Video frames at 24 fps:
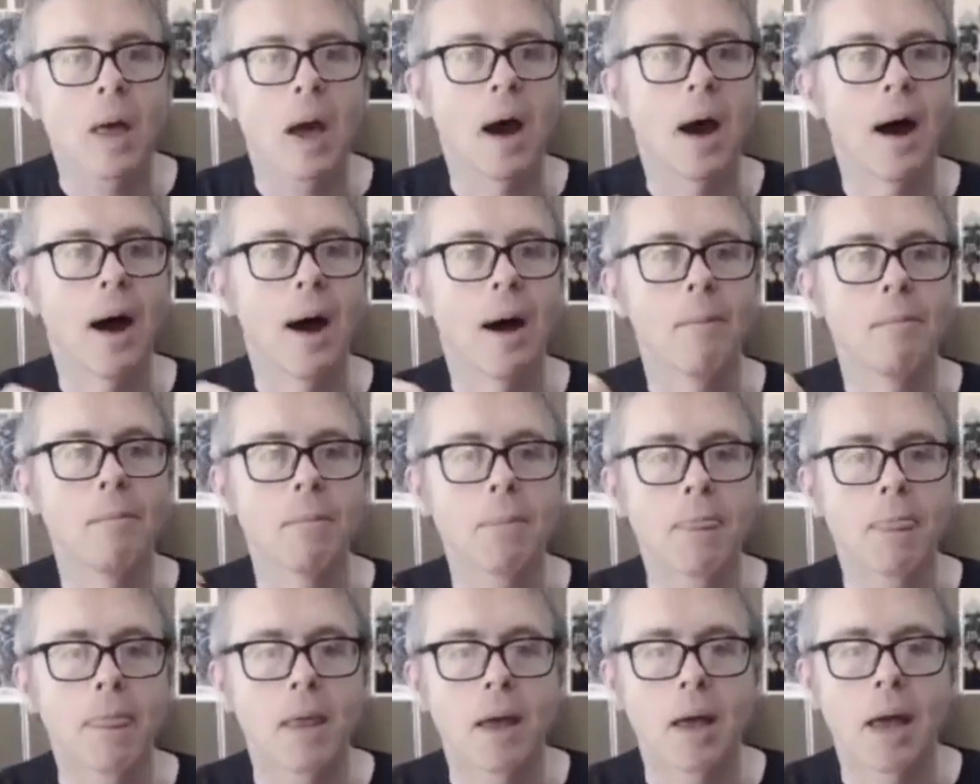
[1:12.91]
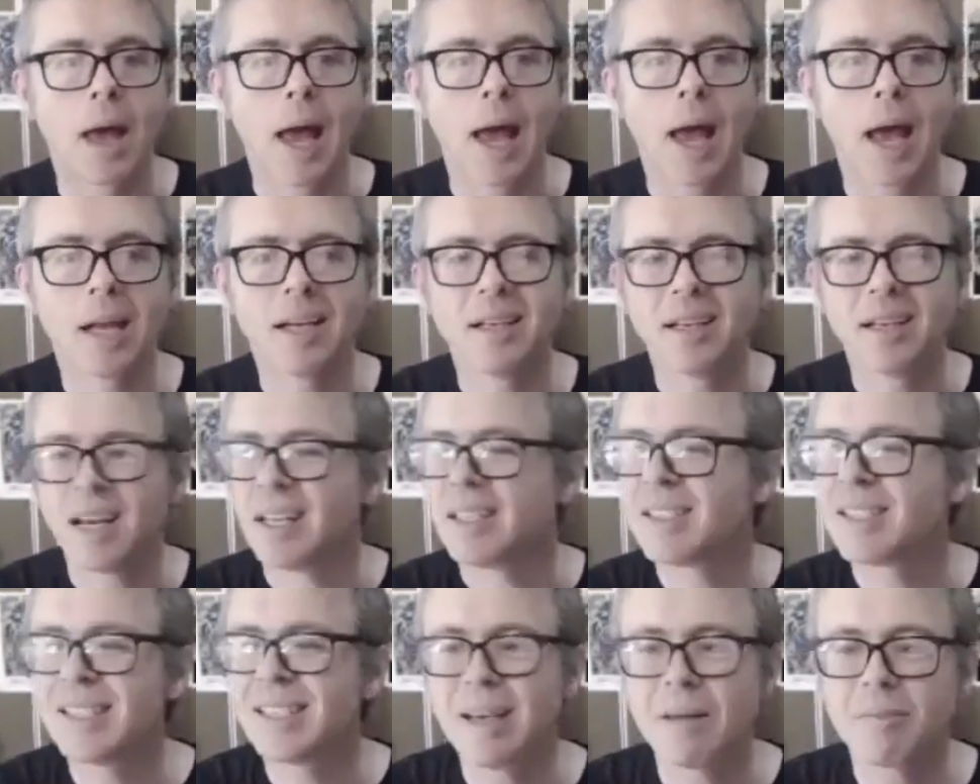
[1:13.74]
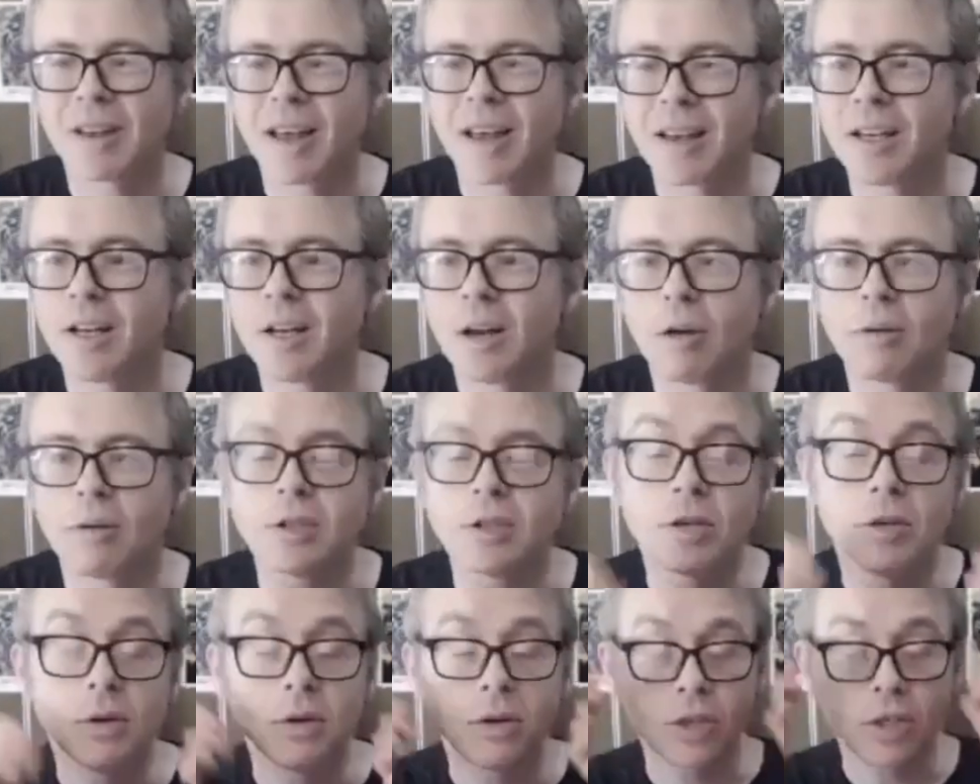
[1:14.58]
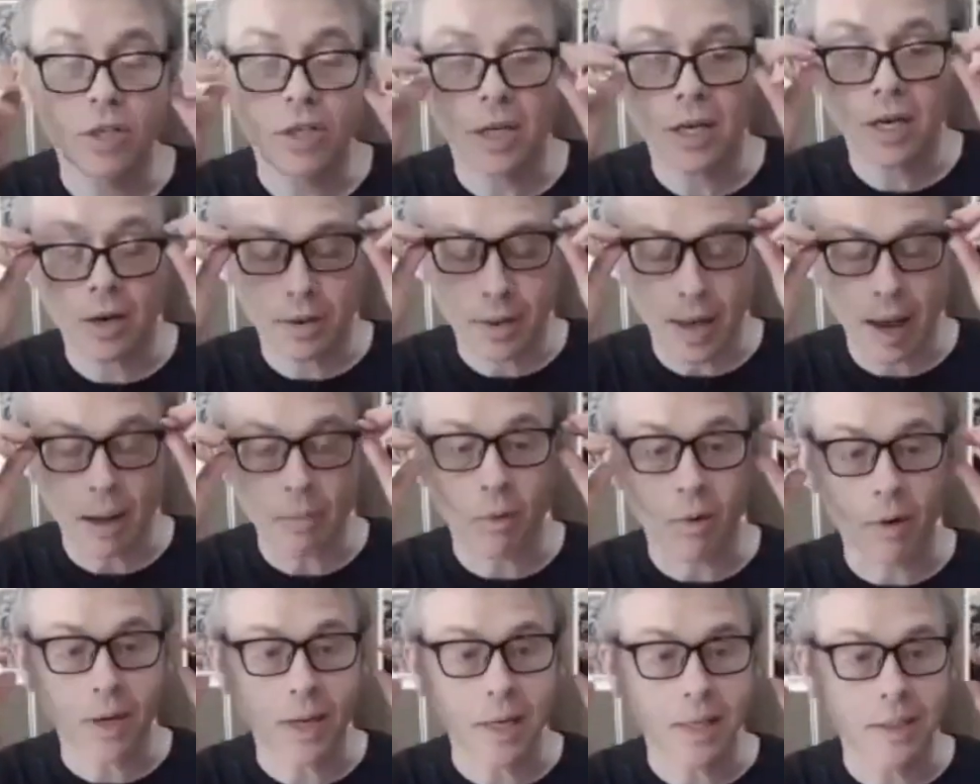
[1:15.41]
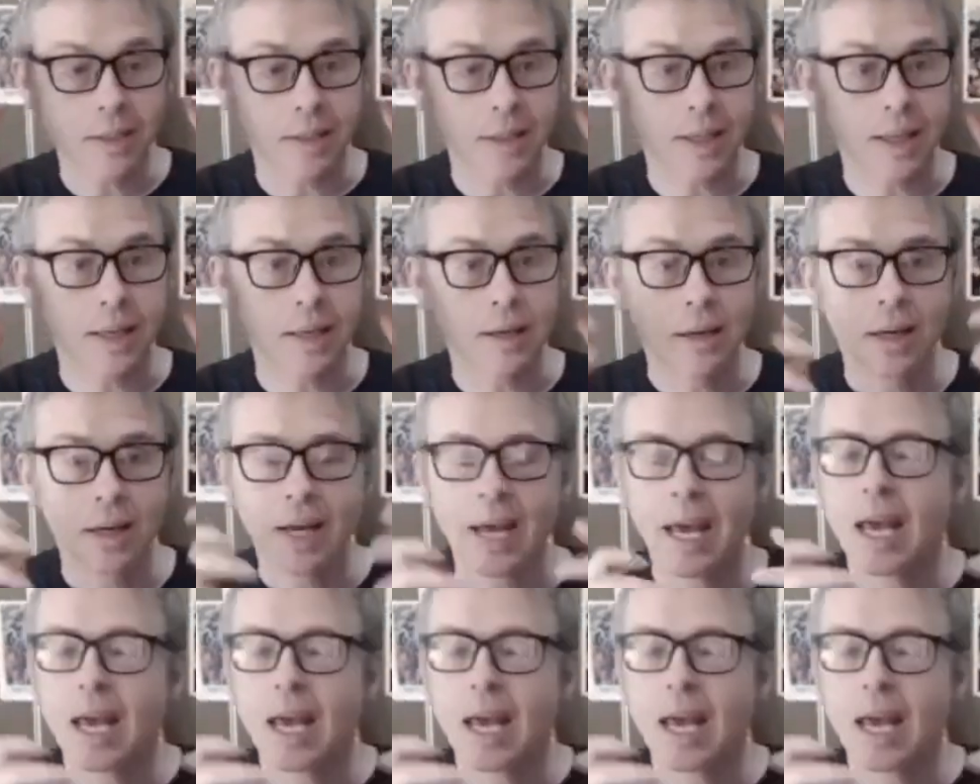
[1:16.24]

And it seemed like, tuners should hear that more easily.